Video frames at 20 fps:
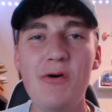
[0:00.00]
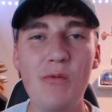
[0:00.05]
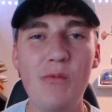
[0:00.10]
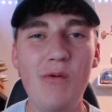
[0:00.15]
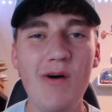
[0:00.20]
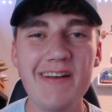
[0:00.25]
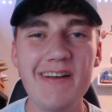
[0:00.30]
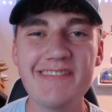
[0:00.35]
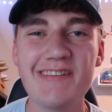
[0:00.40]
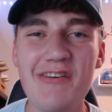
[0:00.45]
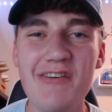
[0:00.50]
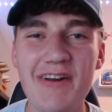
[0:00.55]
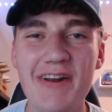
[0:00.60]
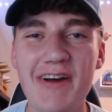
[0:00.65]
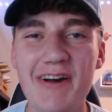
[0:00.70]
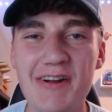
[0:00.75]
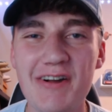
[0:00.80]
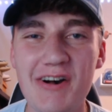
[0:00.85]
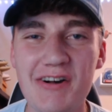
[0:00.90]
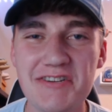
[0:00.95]
What is going
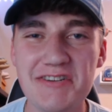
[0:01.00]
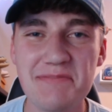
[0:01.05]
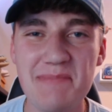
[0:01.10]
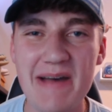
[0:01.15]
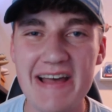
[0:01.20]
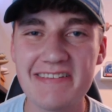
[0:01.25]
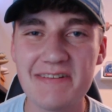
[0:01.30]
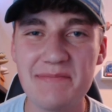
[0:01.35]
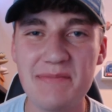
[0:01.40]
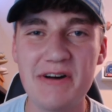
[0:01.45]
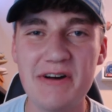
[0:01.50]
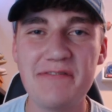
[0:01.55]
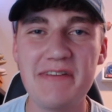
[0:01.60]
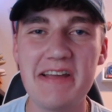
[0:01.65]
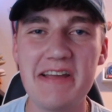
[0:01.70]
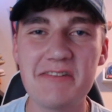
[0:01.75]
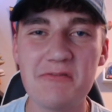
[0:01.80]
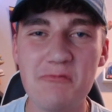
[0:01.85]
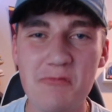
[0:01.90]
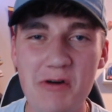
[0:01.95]
on, college basketball
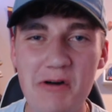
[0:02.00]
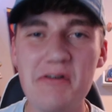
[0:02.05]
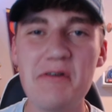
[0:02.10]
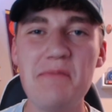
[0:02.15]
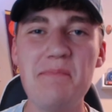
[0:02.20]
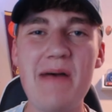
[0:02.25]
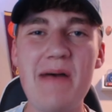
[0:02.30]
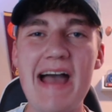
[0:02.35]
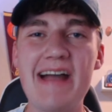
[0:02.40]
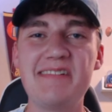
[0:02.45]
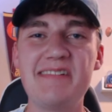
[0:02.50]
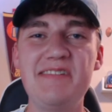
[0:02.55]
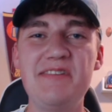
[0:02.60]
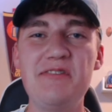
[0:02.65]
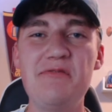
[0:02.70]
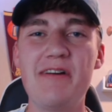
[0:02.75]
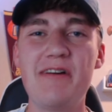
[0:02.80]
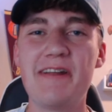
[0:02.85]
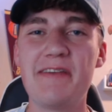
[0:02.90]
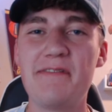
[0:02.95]
fans? Welcome back
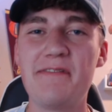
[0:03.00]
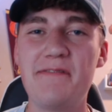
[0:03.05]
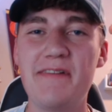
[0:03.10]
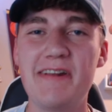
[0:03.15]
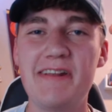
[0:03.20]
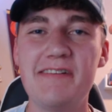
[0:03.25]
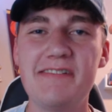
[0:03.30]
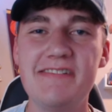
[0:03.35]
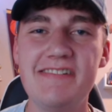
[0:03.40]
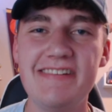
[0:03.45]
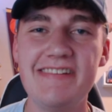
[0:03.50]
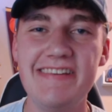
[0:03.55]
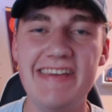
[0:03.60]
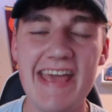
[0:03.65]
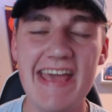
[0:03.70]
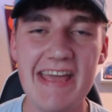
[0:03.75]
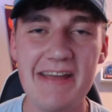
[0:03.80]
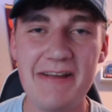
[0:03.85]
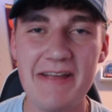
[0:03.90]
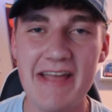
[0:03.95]
to another video.
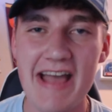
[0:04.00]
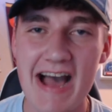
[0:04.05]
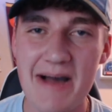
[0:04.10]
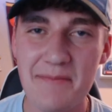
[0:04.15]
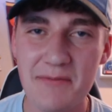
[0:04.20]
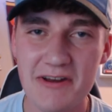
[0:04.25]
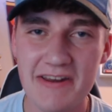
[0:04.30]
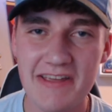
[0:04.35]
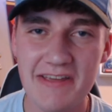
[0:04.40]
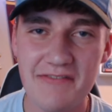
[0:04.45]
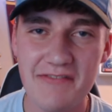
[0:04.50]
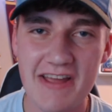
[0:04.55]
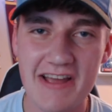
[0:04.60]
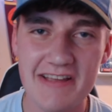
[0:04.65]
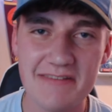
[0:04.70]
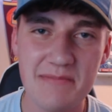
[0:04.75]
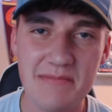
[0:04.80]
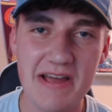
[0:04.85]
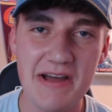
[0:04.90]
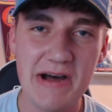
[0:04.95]
Today, I'm going to give you
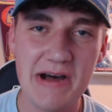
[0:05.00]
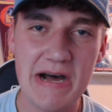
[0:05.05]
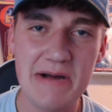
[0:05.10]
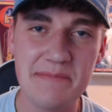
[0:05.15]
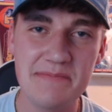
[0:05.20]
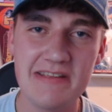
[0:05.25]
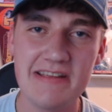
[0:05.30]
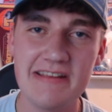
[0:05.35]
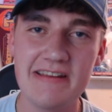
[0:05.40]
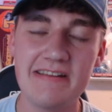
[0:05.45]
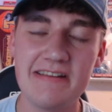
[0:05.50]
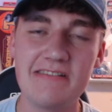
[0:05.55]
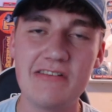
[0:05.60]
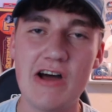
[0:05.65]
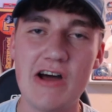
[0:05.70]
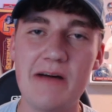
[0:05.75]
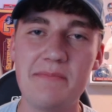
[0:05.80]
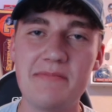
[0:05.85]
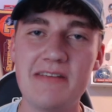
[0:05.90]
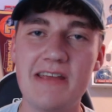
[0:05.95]
guys my updated
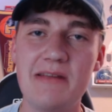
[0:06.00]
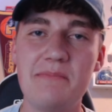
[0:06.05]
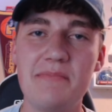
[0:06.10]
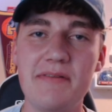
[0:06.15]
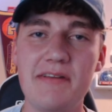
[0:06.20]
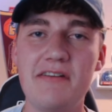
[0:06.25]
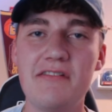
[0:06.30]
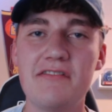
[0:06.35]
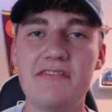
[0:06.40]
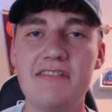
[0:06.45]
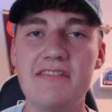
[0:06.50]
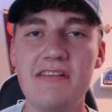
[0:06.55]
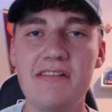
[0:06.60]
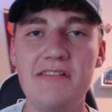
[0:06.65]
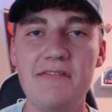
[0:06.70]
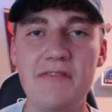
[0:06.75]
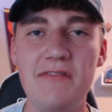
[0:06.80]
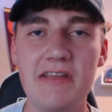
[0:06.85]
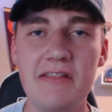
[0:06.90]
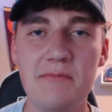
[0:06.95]
top 10 players
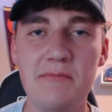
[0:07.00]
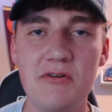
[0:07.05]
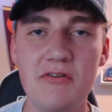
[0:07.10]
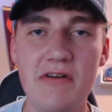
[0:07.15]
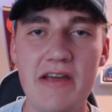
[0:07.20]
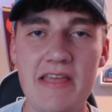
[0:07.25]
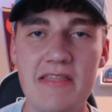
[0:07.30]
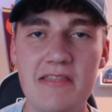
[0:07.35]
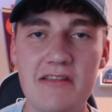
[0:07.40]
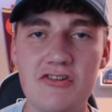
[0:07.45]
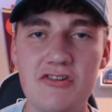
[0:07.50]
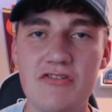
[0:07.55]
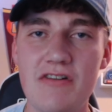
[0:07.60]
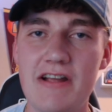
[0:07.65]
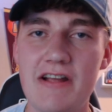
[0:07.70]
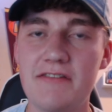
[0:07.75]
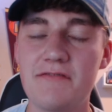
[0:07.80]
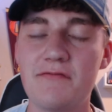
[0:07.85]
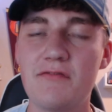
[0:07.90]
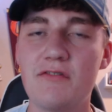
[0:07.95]
still available in the
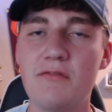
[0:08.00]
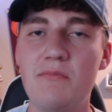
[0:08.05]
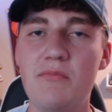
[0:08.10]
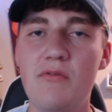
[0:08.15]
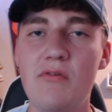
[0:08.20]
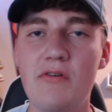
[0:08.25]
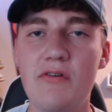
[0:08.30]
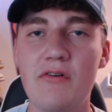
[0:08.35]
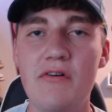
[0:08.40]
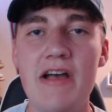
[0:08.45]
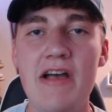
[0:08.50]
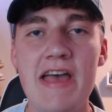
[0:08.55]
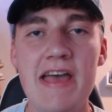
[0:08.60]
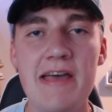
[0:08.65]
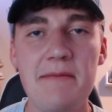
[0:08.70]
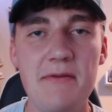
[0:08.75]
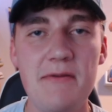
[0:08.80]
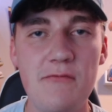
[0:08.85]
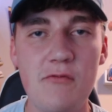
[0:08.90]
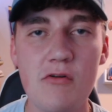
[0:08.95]
transfer portal.
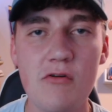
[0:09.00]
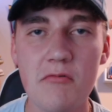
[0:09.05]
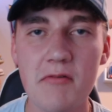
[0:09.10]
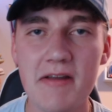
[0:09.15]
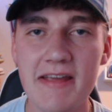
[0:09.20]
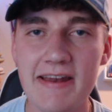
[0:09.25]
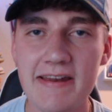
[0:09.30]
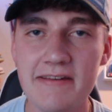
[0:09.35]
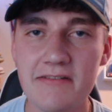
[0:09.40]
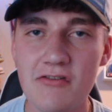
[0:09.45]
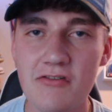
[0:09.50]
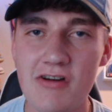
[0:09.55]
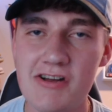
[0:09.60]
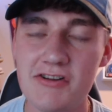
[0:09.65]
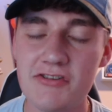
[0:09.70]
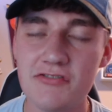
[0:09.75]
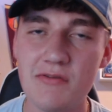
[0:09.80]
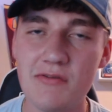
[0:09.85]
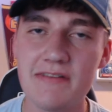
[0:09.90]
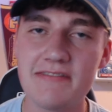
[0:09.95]
Before we get into it, I
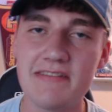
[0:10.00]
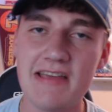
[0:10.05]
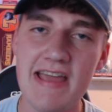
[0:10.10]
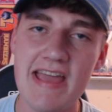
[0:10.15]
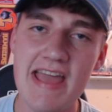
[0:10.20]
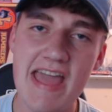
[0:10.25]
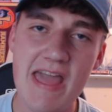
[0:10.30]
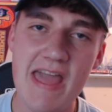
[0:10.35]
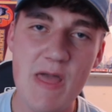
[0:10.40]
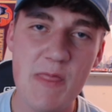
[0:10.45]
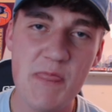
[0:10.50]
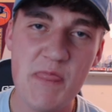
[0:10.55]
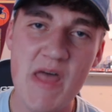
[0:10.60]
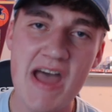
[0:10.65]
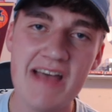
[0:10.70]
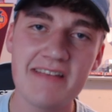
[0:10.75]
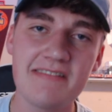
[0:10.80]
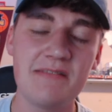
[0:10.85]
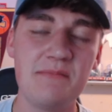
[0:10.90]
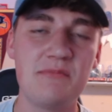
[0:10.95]
just want to say hit
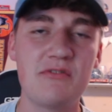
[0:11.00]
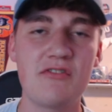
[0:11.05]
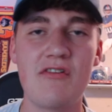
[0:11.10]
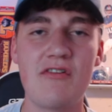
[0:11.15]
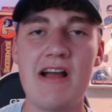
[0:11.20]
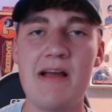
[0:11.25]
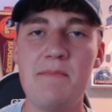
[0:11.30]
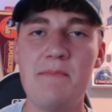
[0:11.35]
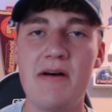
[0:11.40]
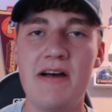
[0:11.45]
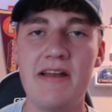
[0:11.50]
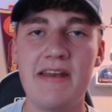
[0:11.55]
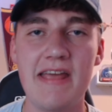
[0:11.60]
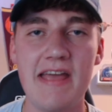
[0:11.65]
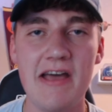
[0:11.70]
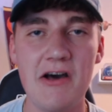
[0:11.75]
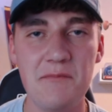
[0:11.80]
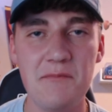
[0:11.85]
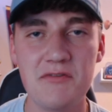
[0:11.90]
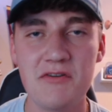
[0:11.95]
that subscribe button. It
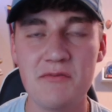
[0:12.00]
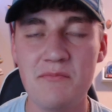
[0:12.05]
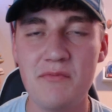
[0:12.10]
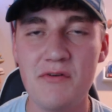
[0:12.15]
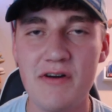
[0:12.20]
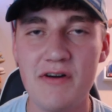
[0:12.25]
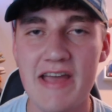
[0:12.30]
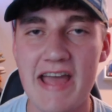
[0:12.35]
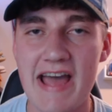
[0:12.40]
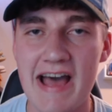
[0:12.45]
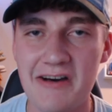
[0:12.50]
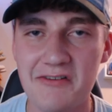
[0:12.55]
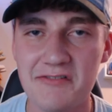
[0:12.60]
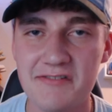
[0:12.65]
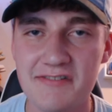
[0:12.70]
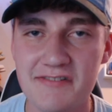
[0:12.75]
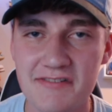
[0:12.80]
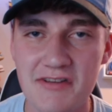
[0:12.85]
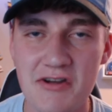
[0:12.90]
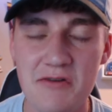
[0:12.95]
helps your boy
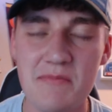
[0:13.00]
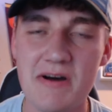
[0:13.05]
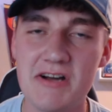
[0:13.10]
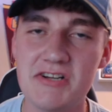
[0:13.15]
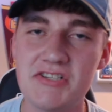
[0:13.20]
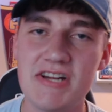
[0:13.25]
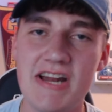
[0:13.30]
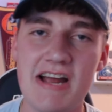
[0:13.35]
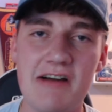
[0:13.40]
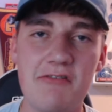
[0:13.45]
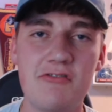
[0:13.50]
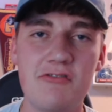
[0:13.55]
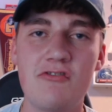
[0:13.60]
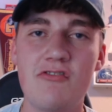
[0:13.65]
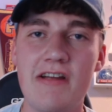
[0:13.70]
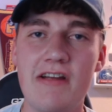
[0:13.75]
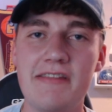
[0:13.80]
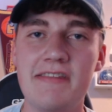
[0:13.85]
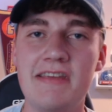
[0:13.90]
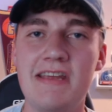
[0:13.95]
out so much, and I would
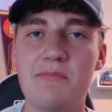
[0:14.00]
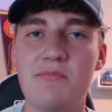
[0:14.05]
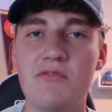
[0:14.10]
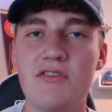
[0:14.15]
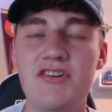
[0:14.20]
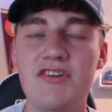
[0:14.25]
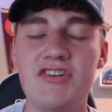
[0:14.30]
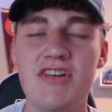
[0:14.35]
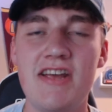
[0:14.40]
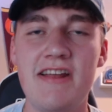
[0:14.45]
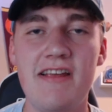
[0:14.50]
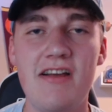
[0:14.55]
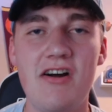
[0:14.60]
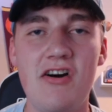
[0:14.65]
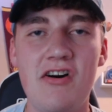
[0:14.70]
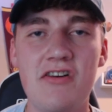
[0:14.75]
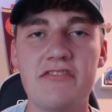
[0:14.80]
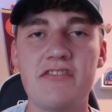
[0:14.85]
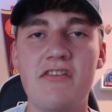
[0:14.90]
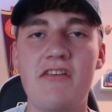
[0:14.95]
greatly appreciate it.
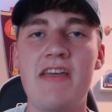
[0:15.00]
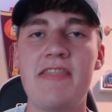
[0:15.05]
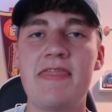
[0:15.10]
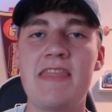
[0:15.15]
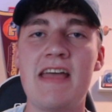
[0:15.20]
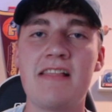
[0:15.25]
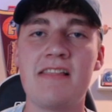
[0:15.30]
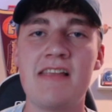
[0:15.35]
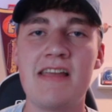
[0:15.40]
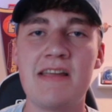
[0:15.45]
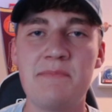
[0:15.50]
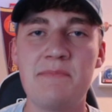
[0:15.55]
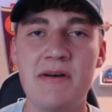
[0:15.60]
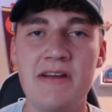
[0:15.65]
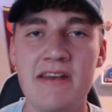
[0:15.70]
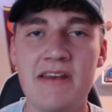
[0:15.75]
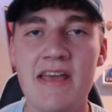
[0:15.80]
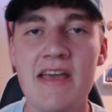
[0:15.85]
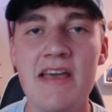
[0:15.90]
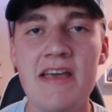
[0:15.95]
Also, hit that like
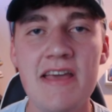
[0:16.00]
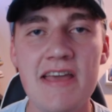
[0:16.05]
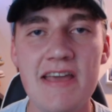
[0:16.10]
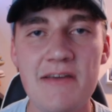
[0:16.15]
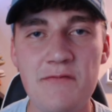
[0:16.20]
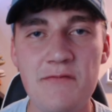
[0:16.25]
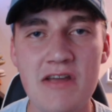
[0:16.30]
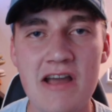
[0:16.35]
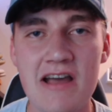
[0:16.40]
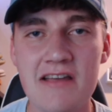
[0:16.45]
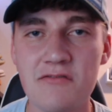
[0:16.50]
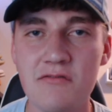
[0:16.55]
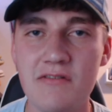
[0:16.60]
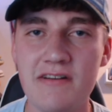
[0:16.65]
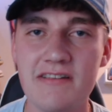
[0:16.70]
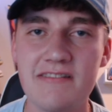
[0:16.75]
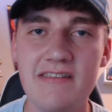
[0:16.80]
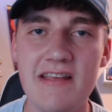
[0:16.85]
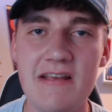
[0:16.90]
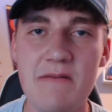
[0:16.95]
button if you guys
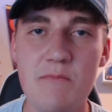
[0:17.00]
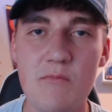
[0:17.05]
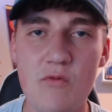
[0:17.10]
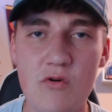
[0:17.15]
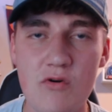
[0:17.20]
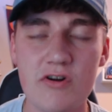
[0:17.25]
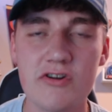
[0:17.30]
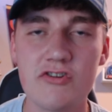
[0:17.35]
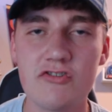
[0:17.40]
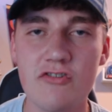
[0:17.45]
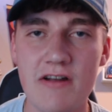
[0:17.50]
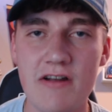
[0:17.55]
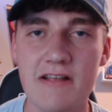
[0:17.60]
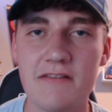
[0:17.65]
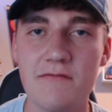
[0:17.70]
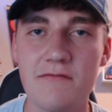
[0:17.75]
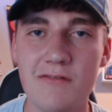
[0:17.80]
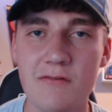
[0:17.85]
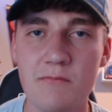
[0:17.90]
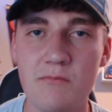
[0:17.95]
want to see more
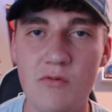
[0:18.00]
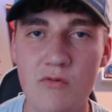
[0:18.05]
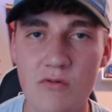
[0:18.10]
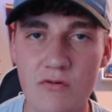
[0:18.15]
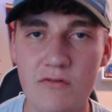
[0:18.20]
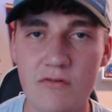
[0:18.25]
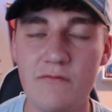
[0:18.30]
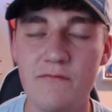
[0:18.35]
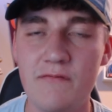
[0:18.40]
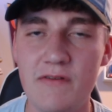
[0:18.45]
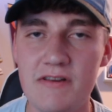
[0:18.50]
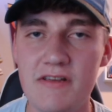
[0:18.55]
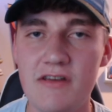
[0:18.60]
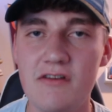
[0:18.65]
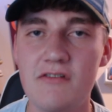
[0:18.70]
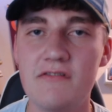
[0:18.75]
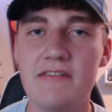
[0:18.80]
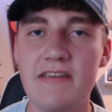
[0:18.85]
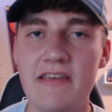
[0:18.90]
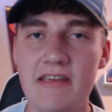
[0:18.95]
transfer portal
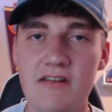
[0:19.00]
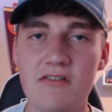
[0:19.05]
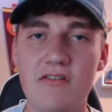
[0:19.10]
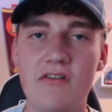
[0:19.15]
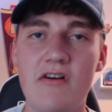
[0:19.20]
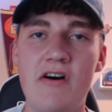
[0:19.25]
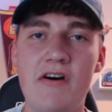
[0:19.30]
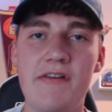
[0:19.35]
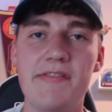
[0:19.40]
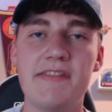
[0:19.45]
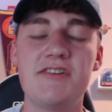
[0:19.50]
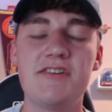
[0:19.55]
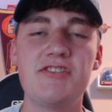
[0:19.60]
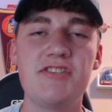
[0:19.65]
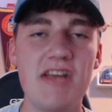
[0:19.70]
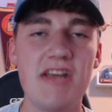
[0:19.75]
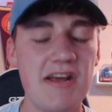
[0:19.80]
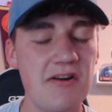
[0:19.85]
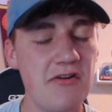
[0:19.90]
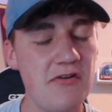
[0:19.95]
videos here on the
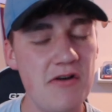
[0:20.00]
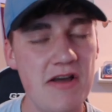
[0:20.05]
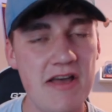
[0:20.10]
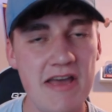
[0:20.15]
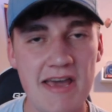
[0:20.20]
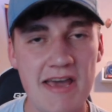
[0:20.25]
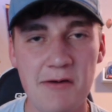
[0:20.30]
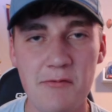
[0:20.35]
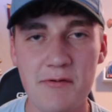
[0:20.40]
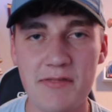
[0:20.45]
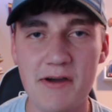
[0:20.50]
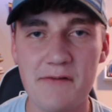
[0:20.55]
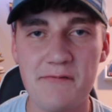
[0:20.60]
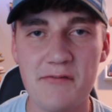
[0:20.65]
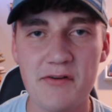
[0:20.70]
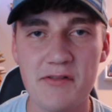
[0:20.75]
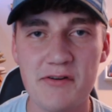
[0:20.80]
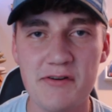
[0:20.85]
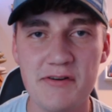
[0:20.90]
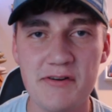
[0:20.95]
channel. And without
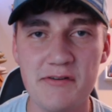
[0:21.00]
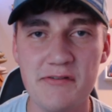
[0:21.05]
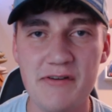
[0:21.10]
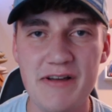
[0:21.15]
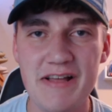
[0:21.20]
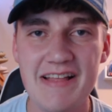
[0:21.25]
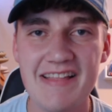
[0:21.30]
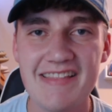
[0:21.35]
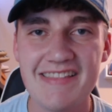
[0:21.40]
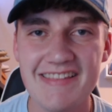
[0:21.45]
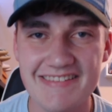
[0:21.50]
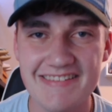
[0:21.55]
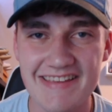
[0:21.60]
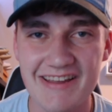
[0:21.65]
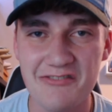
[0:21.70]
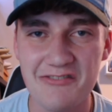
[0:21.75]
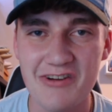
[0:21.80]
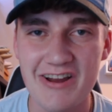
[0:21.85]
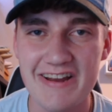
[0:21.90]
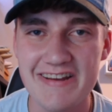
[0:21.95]
further ado, let's
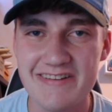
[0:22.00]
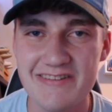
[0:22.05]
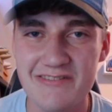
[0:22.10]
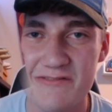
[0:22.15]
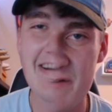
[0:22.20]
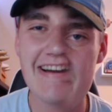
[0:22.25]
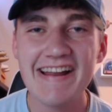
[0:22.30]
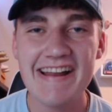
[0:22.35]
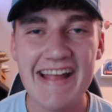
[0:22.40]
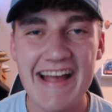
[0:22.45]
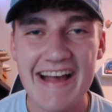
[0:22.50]
get right into it.